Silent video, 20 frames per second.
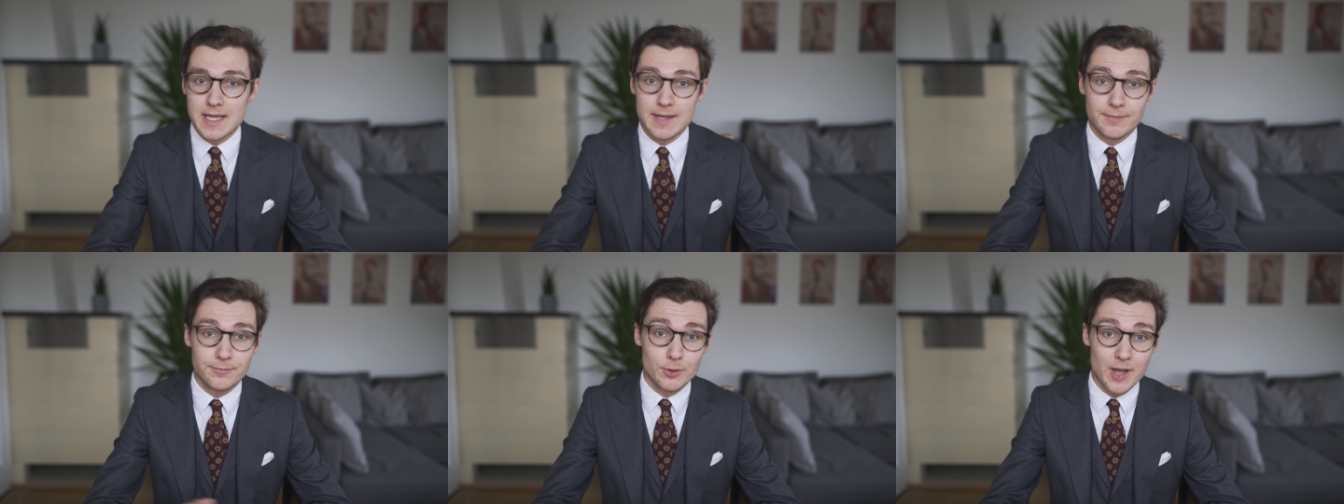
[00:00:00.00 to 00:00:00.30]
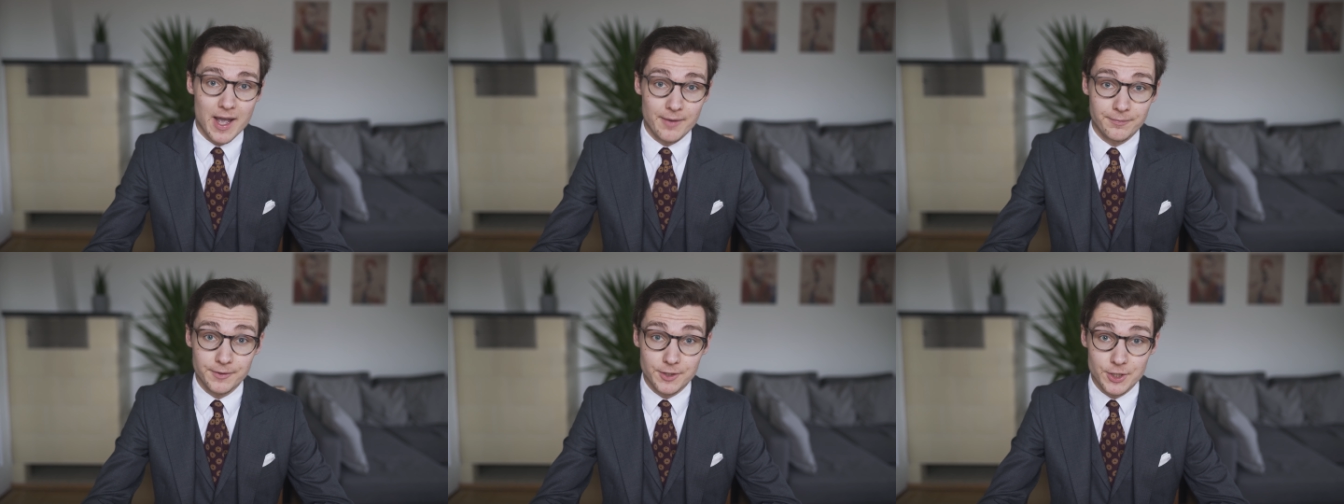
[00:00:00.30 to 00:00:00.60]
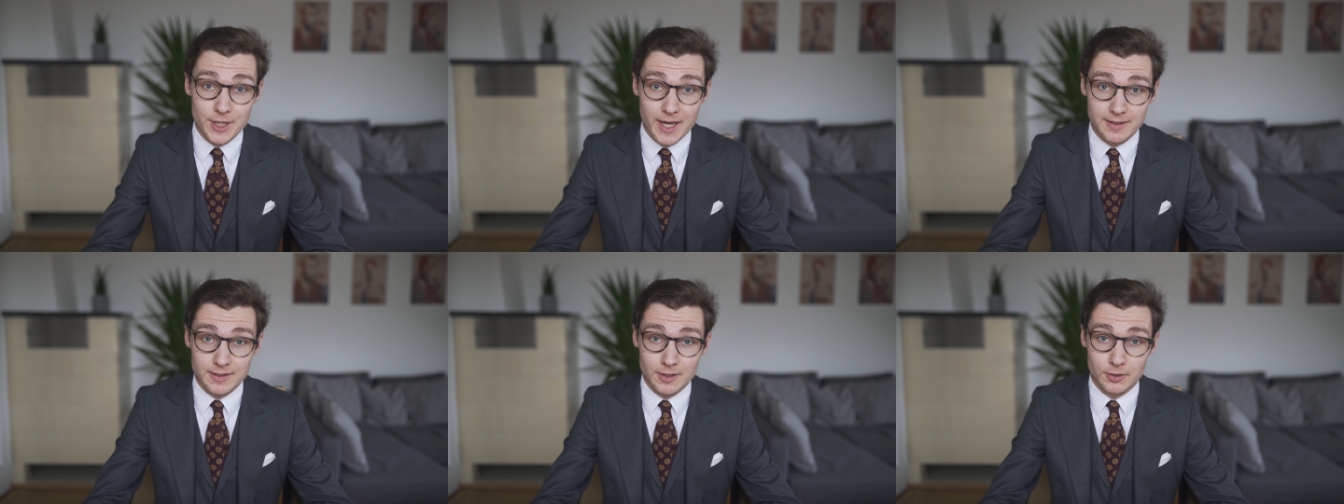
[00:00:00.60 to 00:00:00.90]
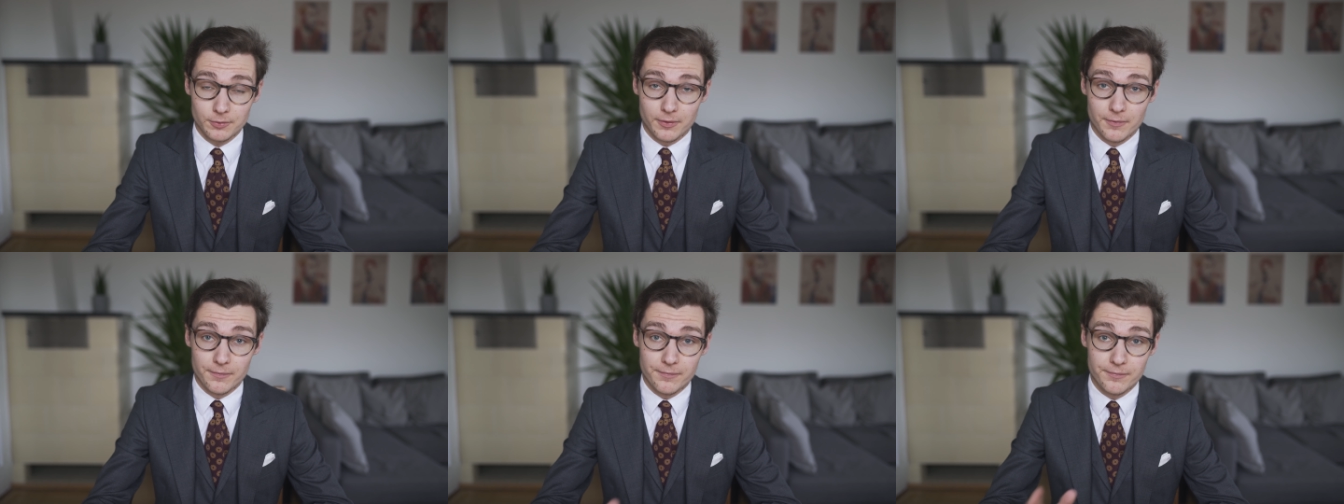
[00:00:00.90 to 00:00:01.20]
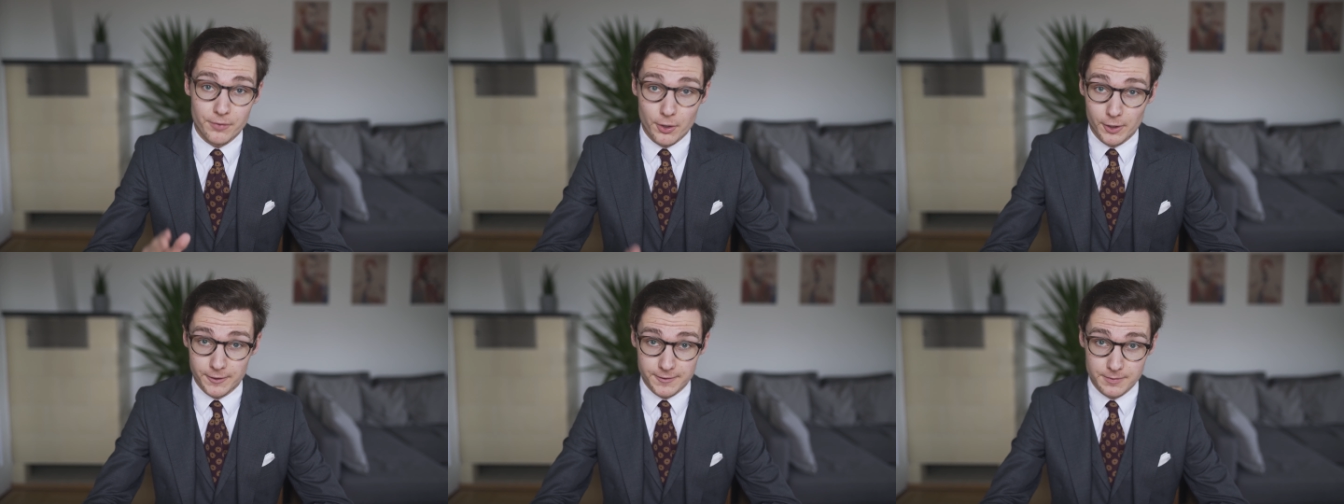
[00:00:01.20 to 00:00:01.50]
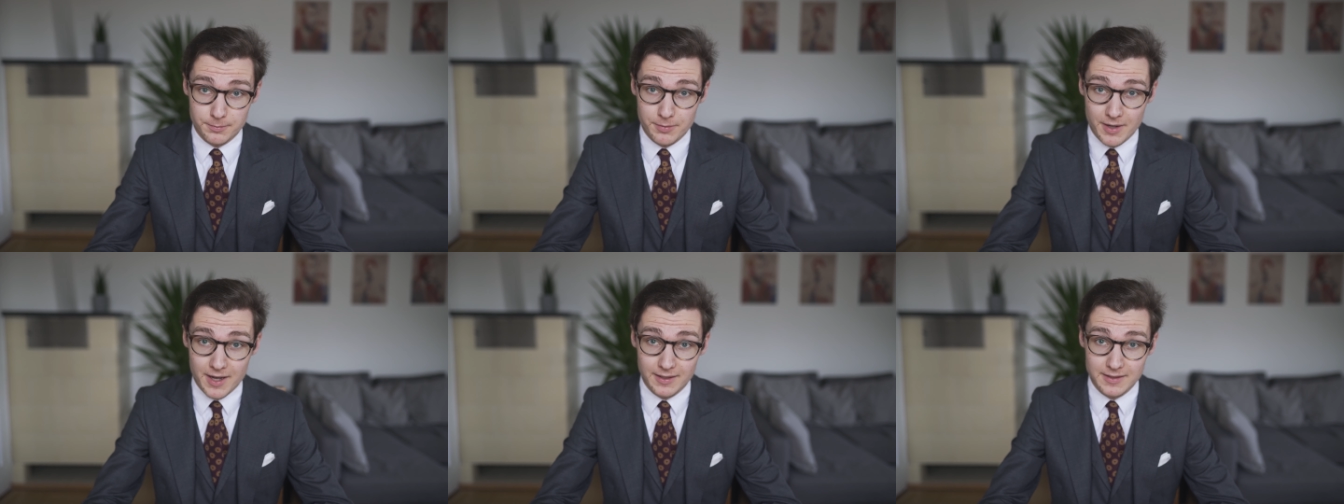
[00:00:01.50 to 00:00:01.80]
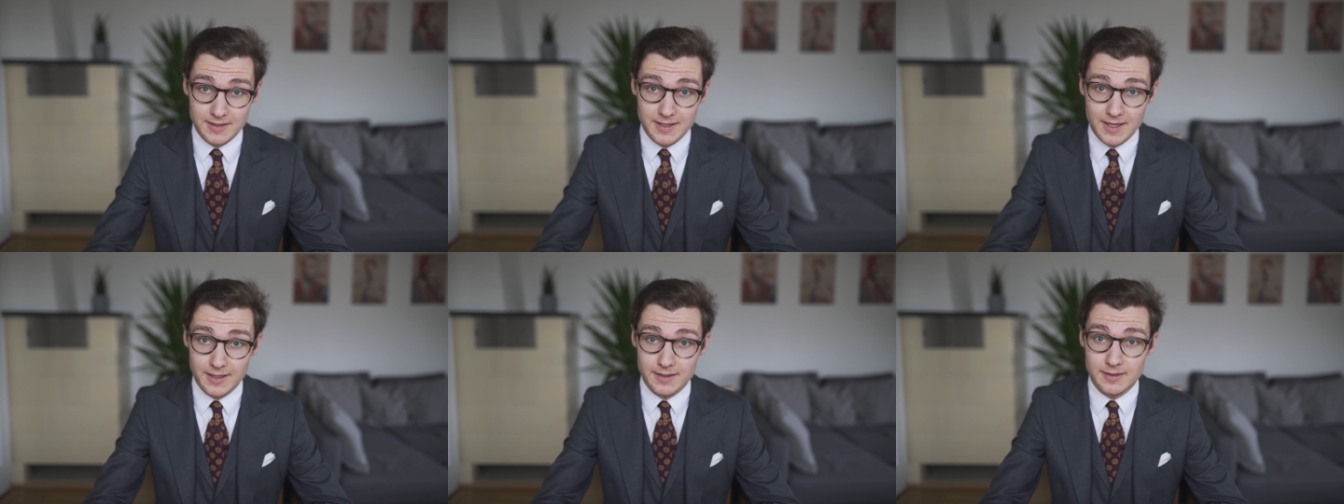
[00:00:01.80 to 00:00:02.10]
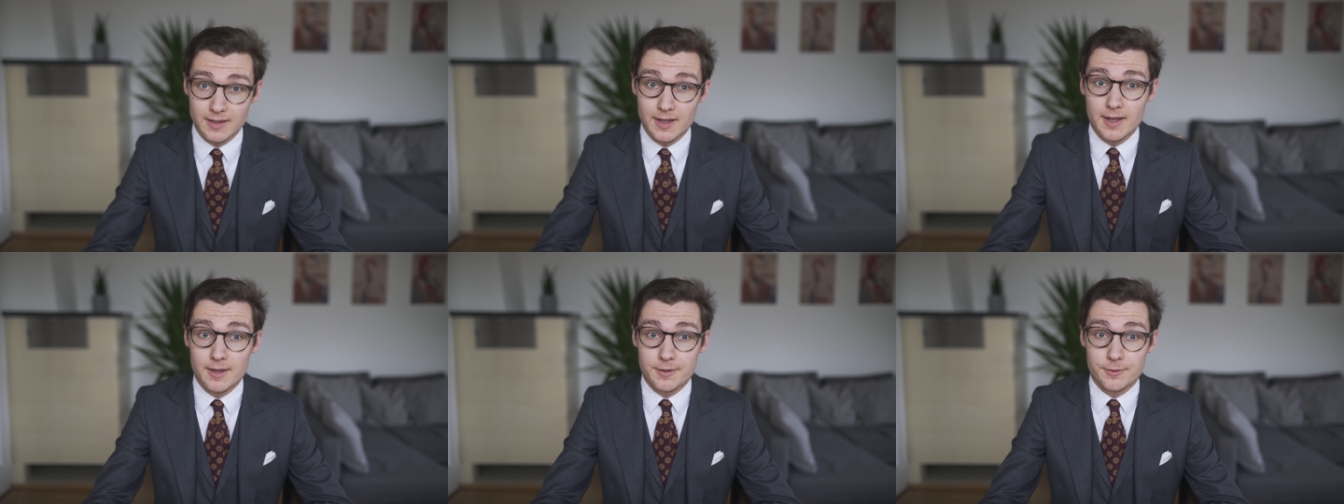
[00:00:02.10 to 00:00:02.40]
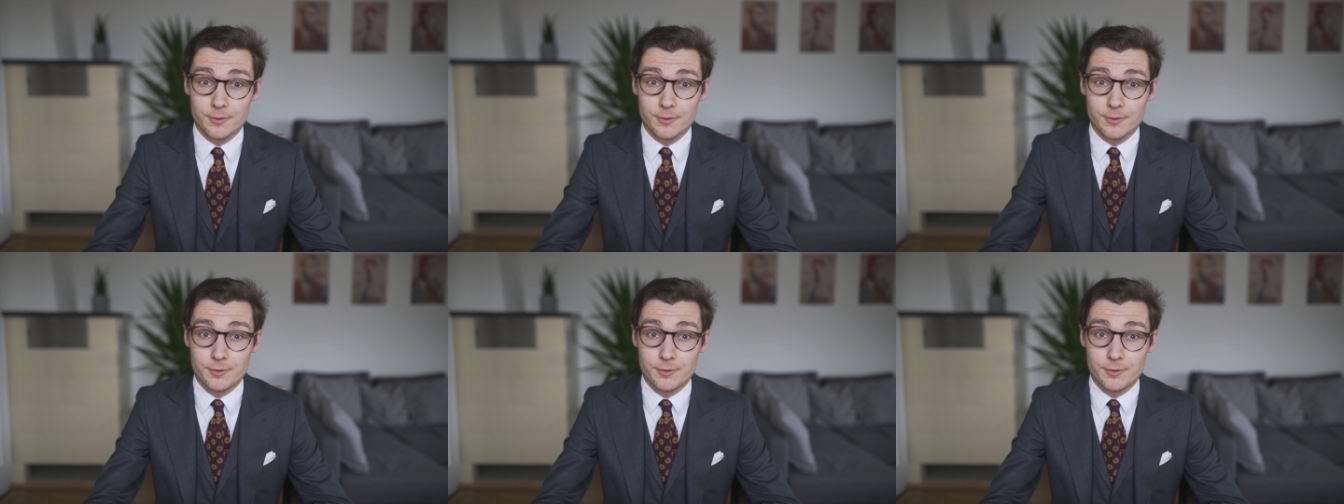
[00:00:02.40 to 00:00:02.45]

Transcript: If you haven't checked out the first part yet,